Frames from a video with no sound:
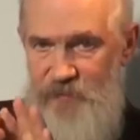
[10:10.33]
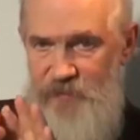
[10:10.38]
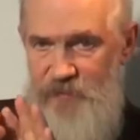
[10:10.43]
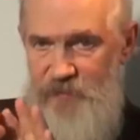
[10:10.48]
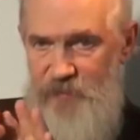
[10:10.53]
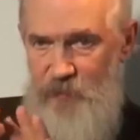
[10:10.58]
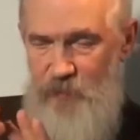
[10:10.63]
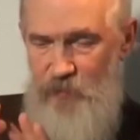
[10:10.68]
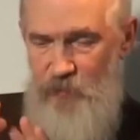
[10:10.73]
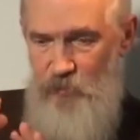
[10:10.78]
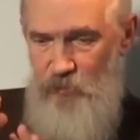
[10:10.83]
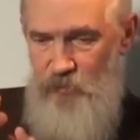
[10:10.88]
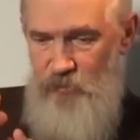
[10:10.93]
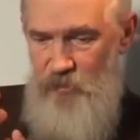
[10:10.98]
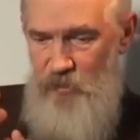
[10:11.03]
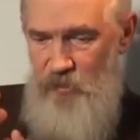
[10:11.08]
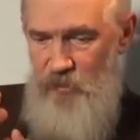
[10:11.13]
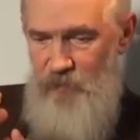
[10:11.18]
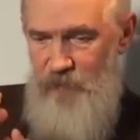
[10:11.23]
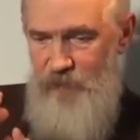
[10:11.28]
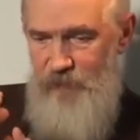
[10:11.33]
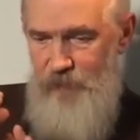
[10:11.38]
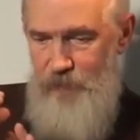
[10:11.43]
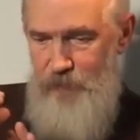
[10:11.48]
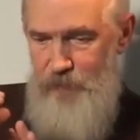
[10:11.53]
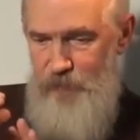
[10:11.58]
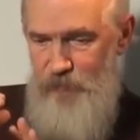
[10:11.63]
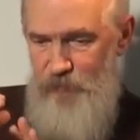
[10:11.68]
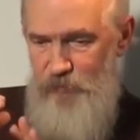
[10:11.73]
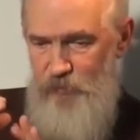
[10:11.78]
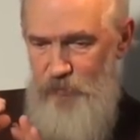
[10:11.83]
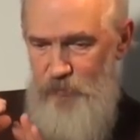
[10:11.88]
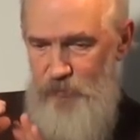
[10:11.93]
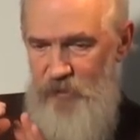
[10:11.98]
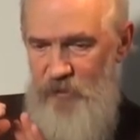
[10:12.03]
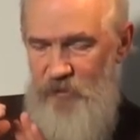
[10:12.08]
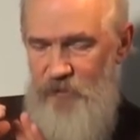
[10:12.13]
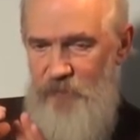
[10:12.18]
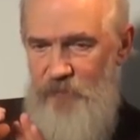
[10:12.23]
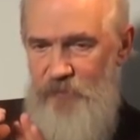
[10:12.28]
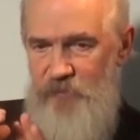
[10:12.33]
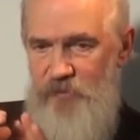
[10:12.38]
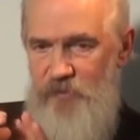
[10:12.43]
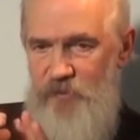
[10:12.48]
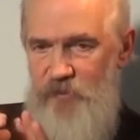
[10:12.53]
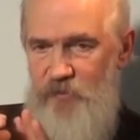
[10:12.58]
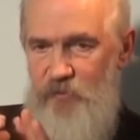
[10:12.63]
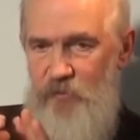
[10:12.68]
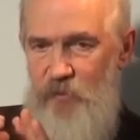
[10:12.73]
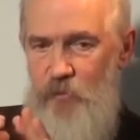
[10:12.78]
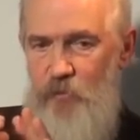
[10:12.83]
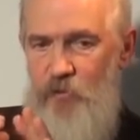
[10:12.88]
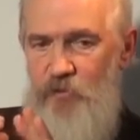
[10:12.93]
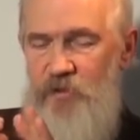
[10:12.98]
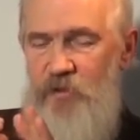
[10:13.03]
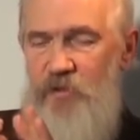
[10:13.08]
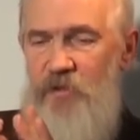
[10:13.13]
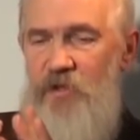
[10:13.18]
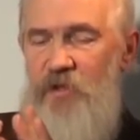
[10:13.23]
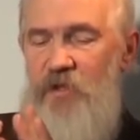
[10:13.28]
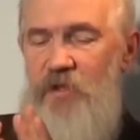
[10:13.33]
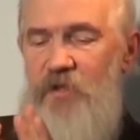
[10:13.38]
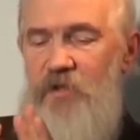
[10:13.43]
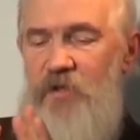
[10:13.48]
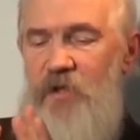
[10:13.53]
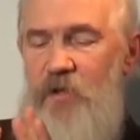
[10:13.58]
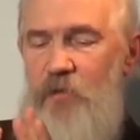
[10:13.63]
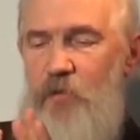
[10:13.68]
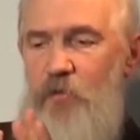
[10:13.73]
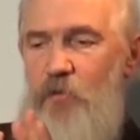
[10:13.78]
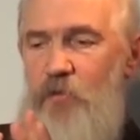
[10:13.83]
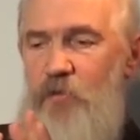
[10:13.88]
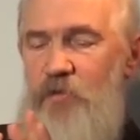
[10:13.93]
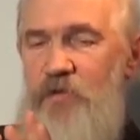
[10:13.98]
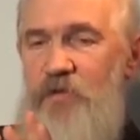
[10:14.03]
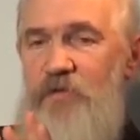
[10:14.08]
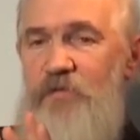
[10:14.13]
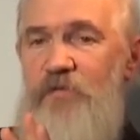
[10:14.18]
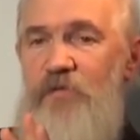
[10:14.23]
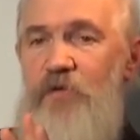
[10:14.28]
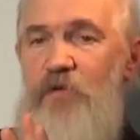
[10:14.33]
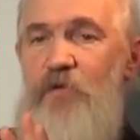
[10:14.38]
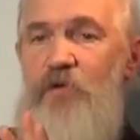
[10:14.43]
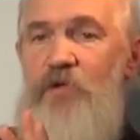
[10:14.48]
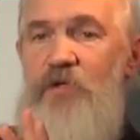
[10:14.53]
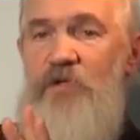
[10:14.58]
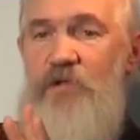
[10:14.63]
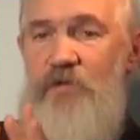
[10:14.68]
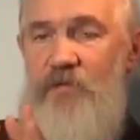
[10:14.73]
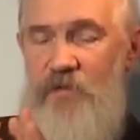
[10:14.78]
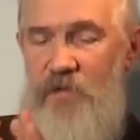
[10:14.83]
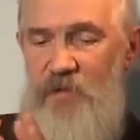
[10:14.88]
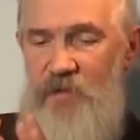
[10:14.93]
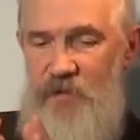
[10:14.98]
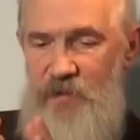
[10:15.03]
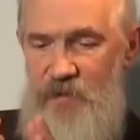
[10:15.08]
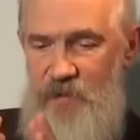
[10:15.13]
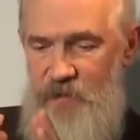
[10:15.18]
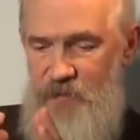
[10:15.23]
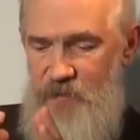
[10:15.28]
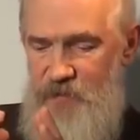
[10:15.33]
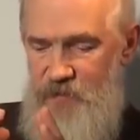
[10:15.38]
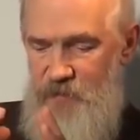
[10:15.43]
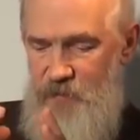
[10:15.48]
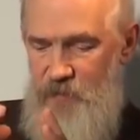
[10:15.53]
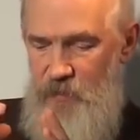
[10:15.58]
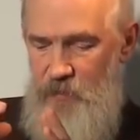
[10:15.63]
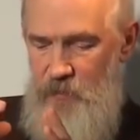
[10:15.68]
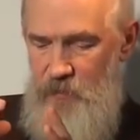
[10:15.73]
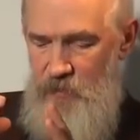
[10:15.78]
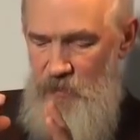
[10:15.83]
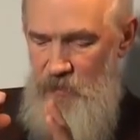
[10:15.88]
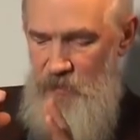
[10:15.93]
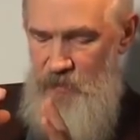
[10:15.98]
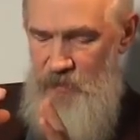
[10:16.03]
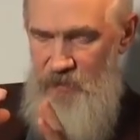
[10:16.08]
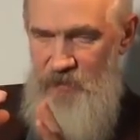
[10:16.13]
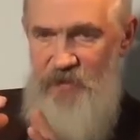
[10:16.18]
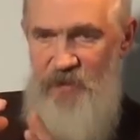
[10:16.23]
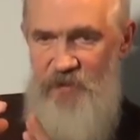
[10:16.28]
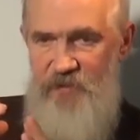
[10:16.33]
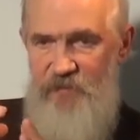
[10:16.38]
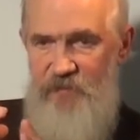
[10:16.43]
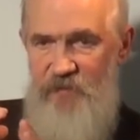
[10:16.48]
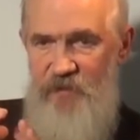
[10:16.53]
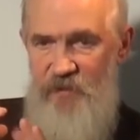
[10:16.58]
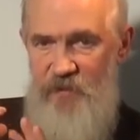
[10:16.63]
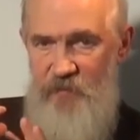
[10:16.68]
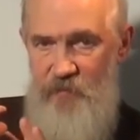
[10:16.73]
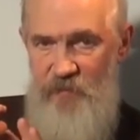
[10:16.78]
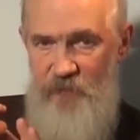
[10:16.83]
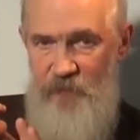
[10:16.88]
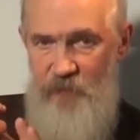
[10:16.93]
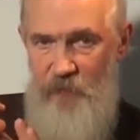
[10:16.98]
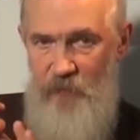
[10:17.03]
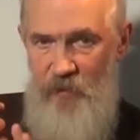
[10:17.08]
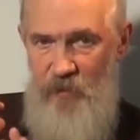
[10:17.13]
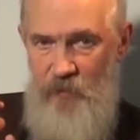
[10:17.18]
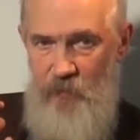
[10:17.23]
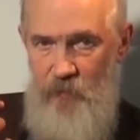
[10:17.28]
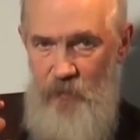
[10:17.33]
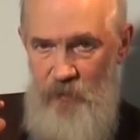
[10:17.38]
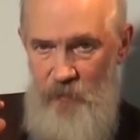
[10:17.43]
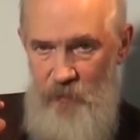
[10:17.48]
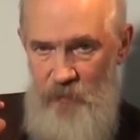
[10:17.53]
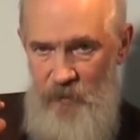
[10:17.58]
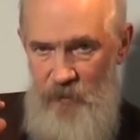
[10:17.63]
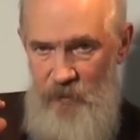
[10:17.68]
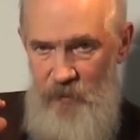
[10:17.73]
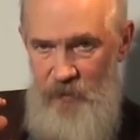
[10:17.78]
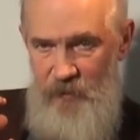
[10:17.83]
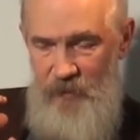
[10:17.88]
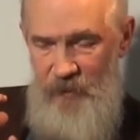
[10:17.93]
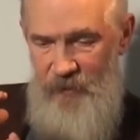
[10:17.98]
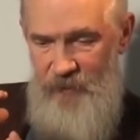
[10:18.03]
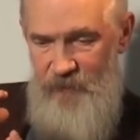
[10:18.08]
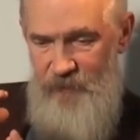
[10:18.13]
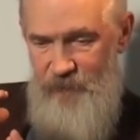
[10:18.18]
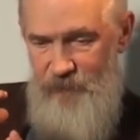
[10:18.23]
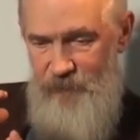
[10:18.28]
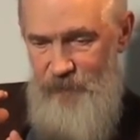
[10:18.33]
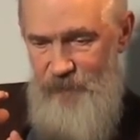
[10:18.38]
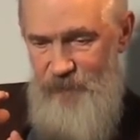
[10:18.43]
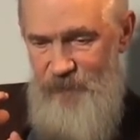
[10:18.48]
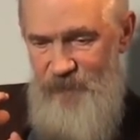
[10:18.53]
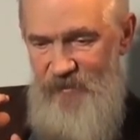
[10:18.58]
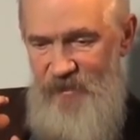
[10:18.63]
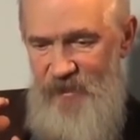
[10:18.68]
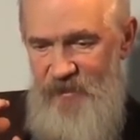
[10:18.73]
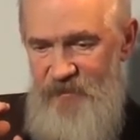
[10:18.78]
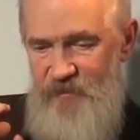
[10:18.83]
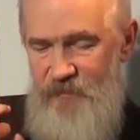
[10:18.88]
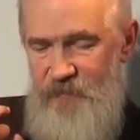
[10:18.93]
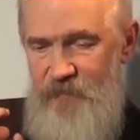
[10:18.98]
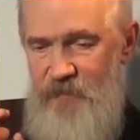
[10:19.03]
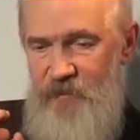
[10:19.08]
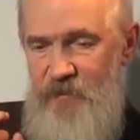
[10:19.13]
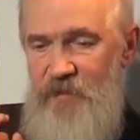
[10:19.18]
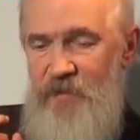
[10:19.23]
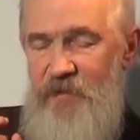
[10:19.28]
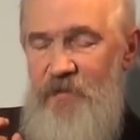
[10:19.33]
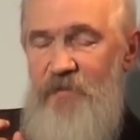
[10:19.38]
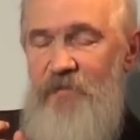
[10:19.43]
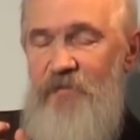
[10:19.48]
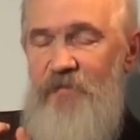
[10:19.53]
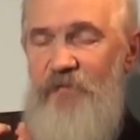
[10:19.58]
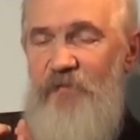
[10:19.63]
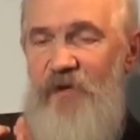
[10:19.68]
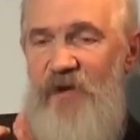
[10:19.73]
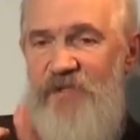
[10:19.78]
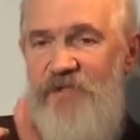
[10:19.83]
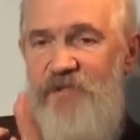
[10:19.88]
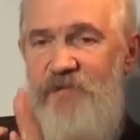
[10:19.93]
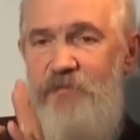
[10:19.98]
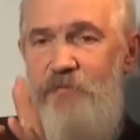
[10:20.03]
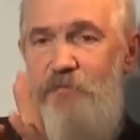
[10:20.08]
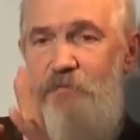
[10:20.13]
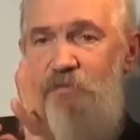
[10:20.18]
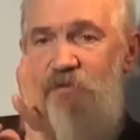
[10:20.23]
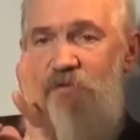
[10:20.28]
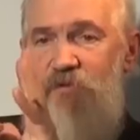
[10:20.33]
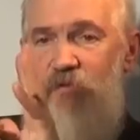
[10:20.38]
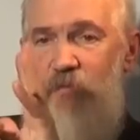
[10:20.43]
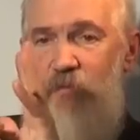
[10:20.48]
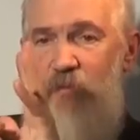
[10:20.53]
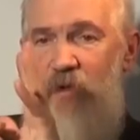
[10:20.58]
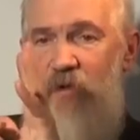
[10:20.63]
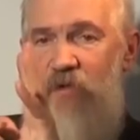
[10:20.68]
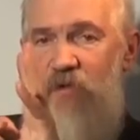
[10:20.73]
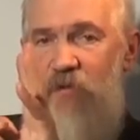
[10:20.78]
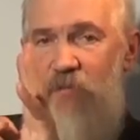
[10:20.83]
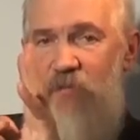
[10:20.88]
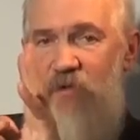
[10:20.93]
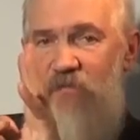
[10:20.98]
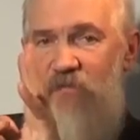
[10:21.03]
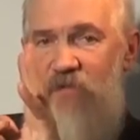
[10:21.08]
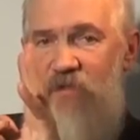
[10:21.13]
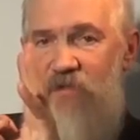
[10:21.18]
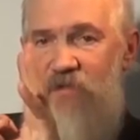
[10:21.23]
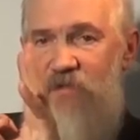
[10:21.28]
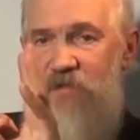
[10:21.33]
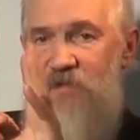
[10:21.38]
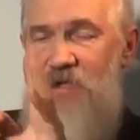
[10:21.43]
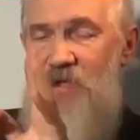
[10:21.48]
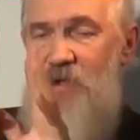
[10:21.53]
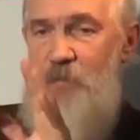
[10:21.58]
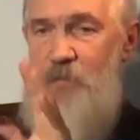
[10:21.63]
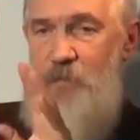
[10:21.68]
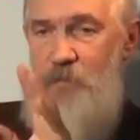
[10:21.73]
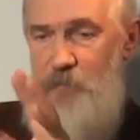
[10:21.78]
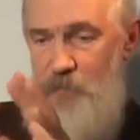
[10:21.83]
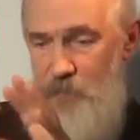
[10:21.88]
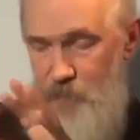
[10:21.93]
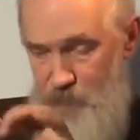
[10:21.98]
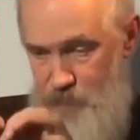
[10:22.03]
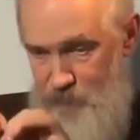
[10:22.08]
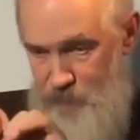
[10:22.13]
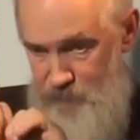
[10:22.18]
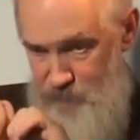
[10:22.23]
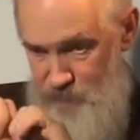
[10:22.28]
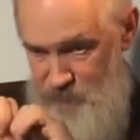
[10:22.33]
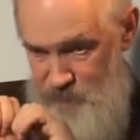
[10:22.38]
Substances are joining in on the fluid levels, and those are called lithospheric fumaroles. They enter the surface of the gas state of matter.